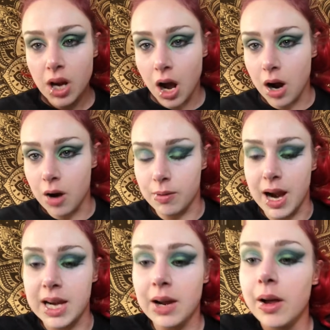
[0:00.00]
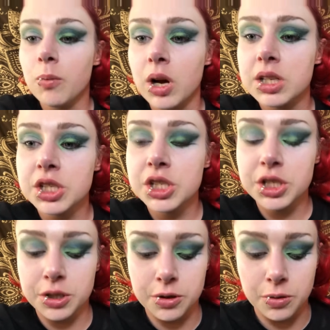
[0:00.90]
All right, now I want
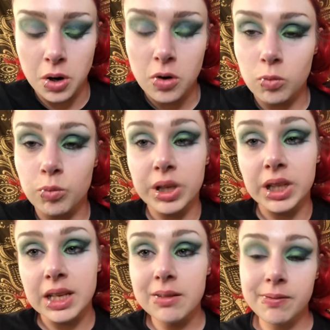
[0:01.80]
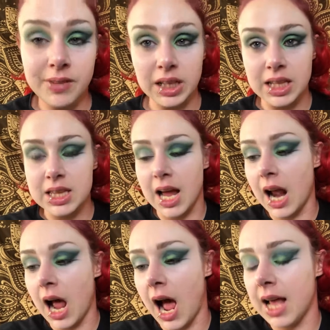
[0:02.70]
to really fill in that
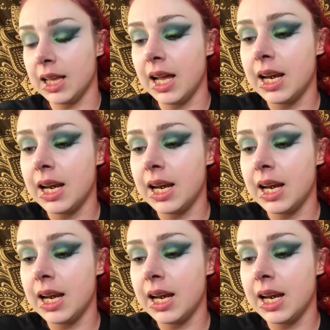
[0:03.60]
highlight